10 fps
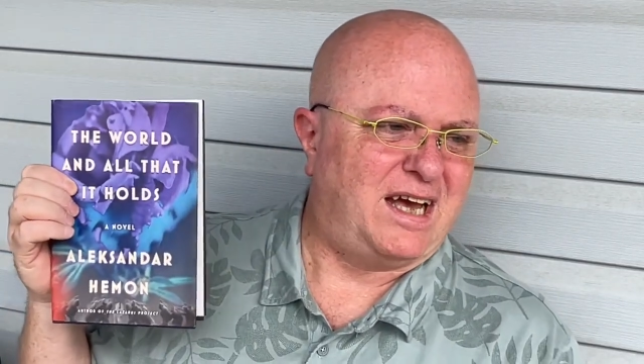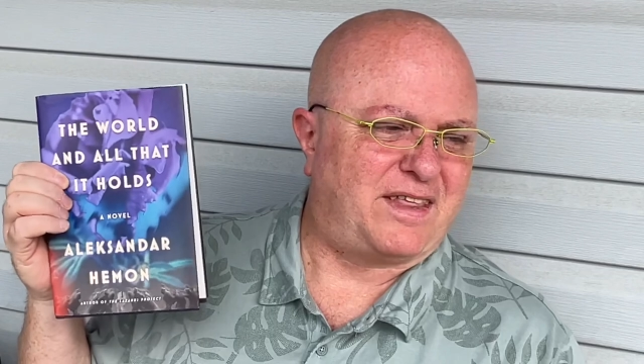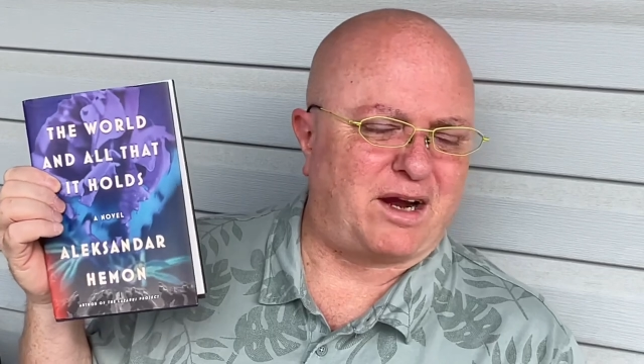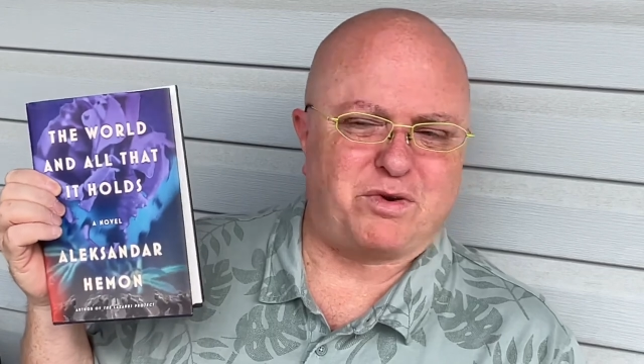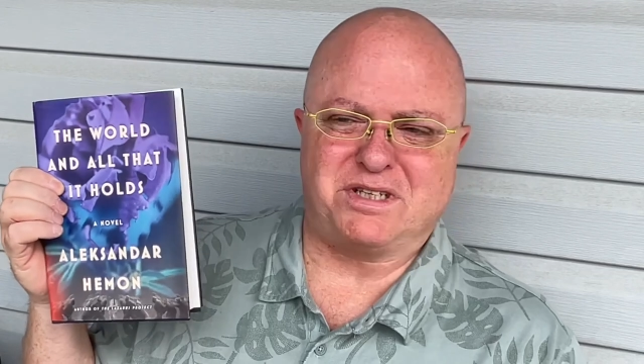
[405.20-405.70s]

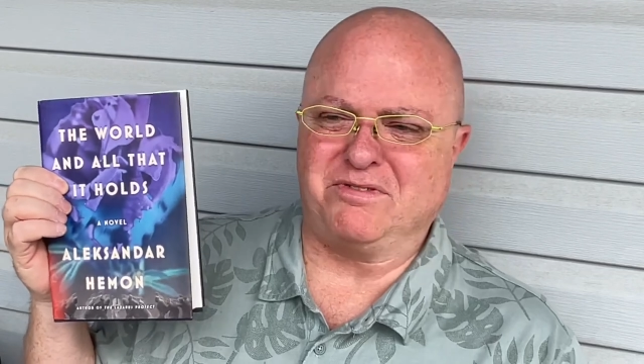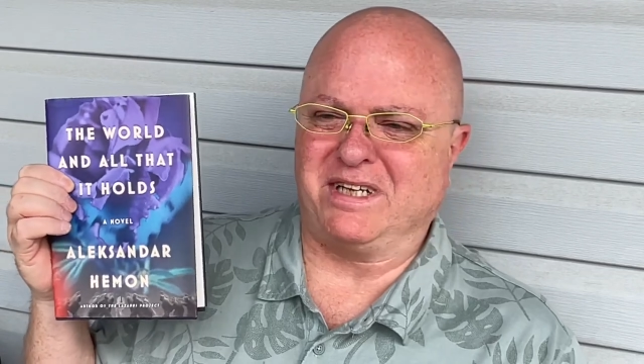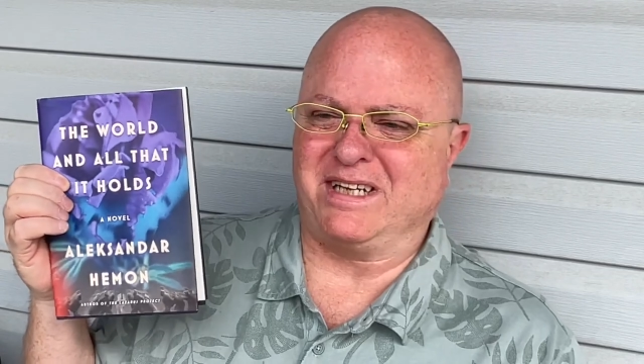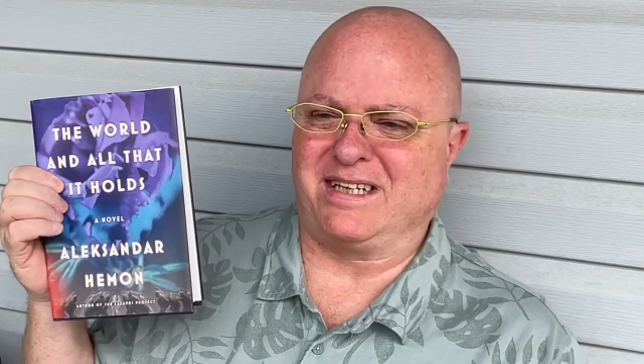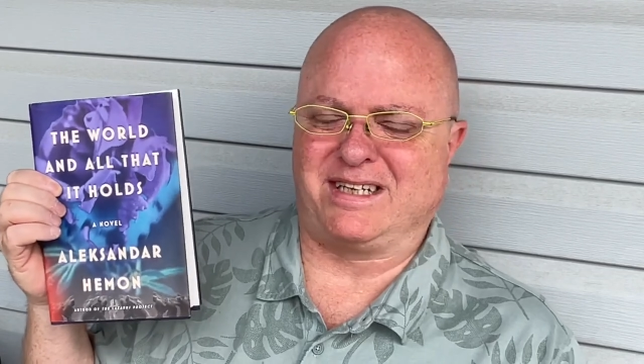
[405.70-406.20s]
that I wasn't
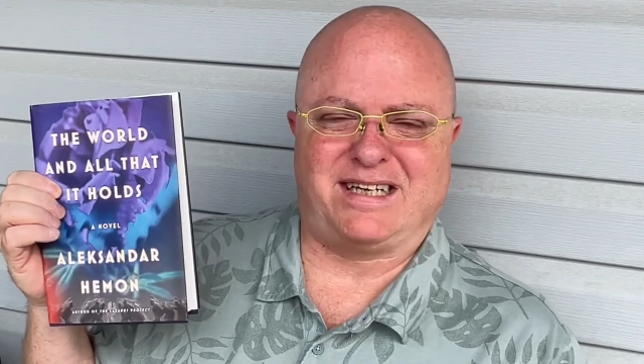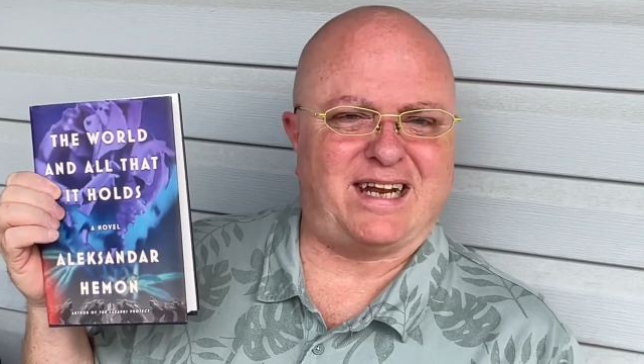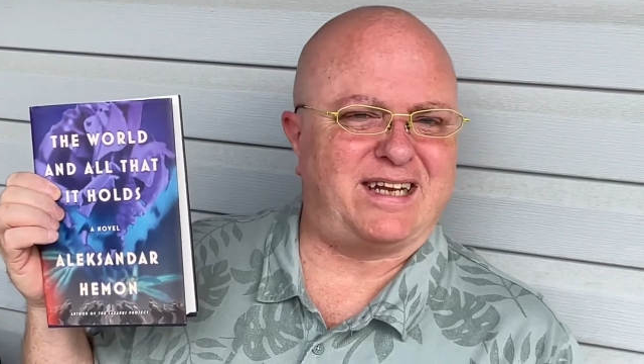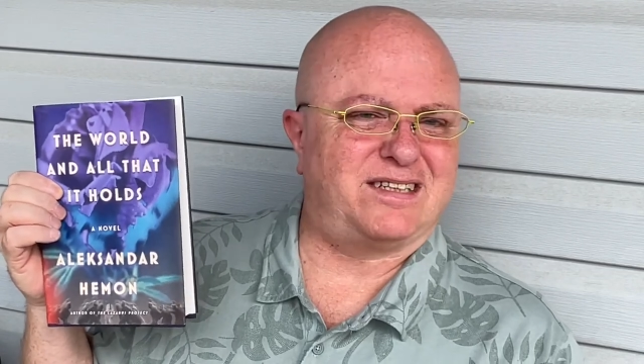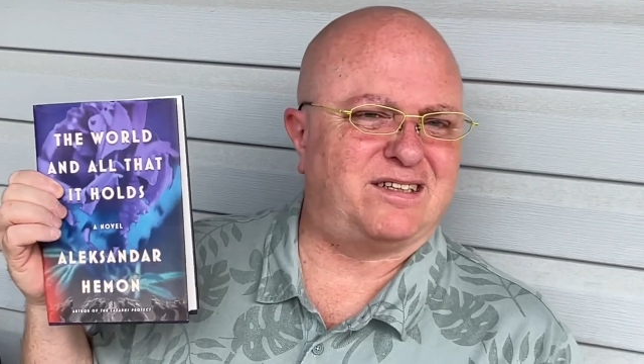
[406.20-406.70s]
really
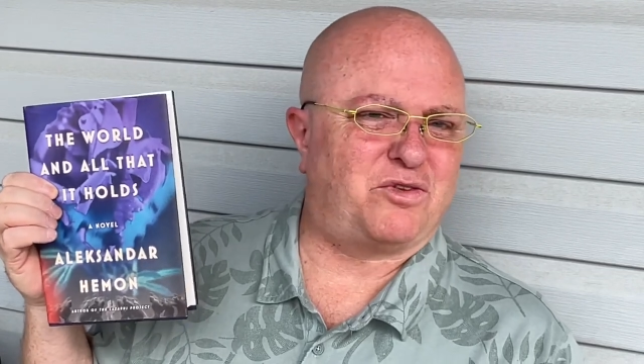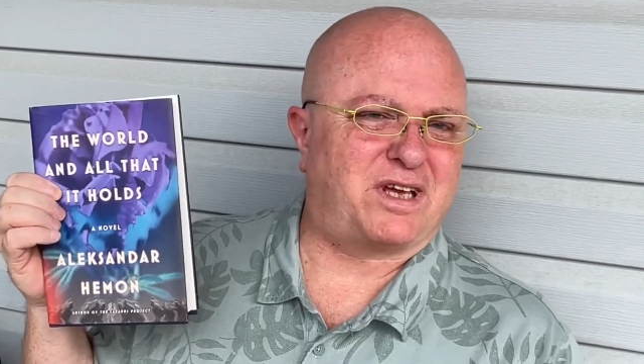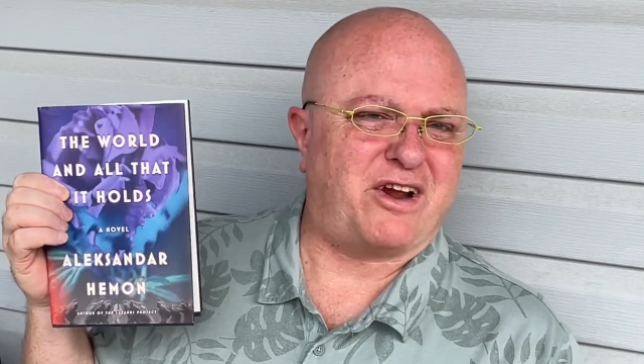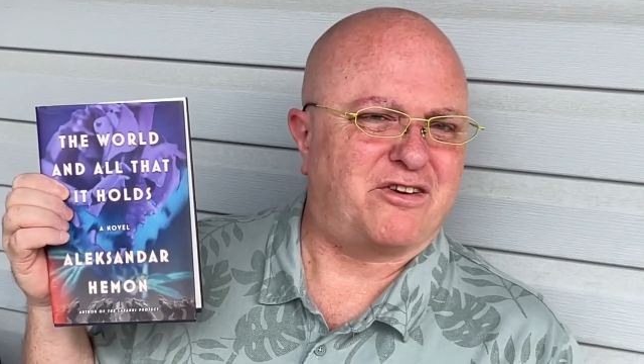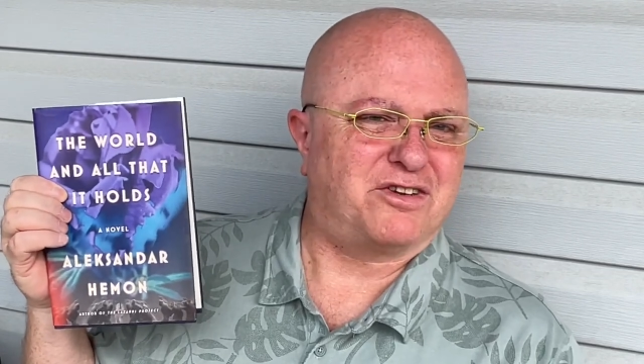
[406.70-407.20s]
getting to know the
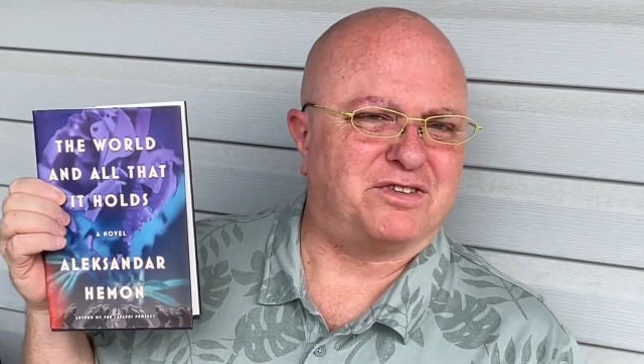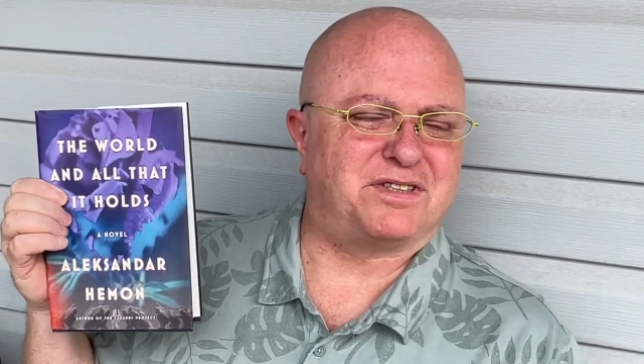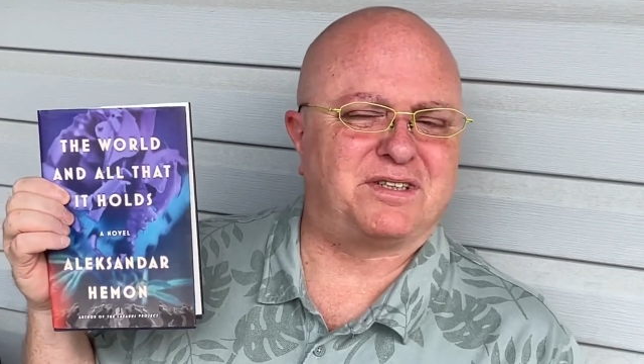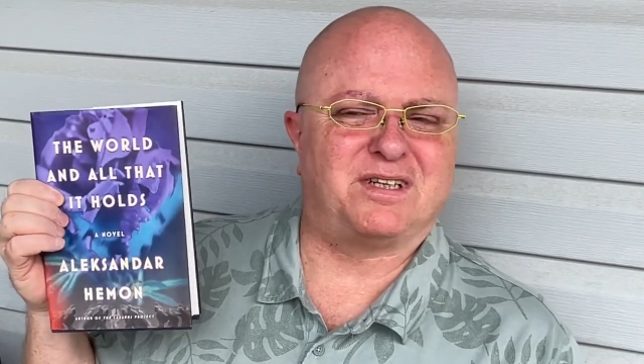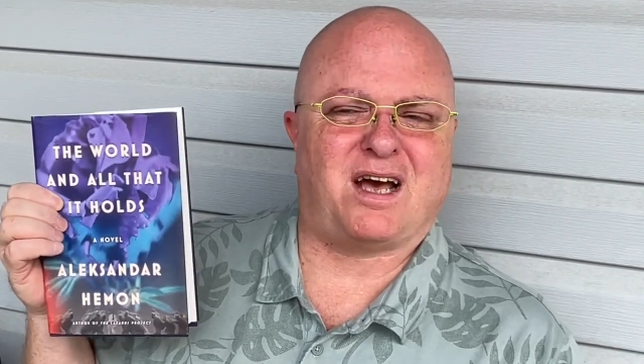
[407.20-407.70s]
characters.